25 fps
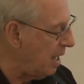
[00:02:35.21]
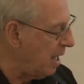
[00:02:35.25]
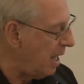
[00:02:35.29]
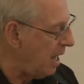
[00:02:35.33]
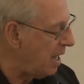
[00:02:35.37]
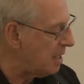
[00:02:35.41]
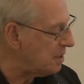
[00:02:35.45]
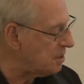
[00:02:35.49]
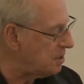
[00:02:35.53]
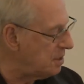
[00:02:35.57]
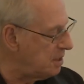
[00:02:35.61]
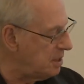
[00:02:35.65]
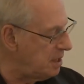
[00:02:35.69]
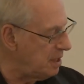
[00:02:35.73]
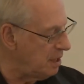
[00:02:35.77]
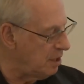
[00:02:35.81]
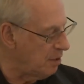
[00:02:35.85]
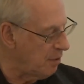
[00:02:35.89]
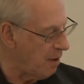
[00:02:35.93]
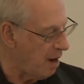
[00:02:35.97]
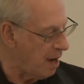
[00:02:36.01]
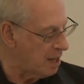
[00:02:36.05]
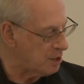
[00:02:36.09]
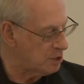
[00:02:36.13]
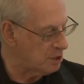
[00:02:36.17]

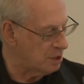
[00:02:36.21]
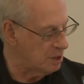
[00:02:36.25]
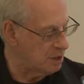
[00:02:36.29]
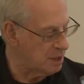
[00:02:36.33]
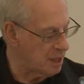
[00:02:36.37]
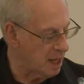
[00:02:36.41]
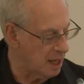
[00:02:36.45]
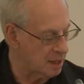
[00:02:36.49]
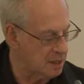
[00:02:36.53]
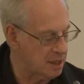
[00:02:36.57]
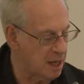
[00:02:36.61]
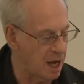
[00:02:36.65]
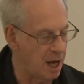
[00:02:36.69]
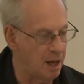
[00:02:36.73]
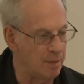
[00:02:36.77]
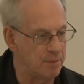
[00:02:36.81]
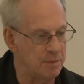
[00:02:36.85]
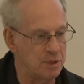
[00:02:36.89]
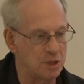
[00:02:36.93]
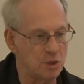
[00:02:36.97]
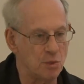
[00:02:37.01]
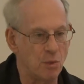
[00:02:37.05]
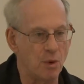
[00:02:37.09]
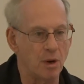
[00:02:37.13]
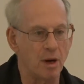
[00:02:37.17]
sdkrashen.com
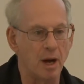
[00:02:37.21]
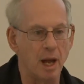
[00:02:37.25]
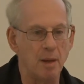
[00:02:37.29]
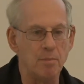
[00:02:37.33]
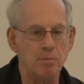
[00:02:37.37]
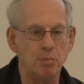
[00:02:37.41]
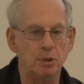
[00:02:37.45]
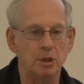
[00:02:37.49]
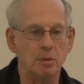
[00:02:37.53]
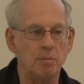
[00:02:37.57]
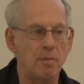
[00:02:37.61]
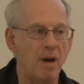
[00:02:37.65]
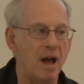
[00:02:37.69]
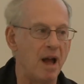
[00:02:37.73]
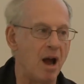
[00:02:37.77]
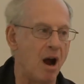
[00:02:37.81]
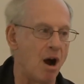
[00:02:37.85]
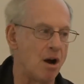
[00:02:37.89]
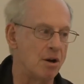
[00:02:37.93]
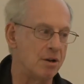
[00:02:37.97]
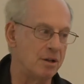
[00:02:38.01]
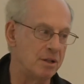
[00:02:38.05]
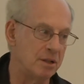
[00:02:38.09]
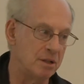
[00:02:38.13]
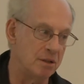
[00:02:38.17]
is where I put my
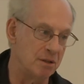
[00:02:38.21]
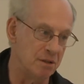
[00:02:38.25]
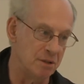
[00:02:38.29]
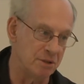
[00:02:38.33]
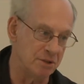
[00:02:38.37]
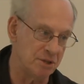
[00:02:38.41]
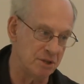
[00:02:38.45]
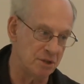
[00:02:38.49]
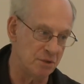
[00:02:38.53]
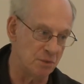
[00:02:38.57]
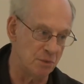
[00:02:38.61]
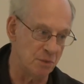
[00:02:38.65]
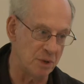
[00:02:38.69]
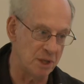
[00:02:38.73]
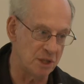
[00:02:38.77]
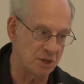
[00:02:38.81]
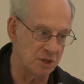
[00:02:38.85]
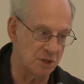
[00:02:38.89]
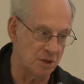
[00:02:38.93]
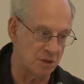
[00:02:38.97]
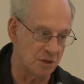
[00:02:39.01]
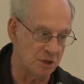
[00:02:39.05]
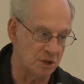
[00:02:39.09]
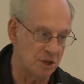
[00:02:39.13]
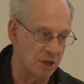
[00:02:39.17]
articles, the
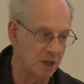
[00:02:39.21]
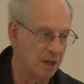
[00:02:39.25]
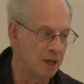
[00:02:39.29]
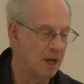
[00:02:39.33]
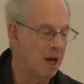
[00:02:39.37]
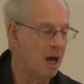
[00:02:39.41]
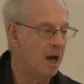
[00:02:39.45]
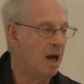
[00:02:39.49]
research.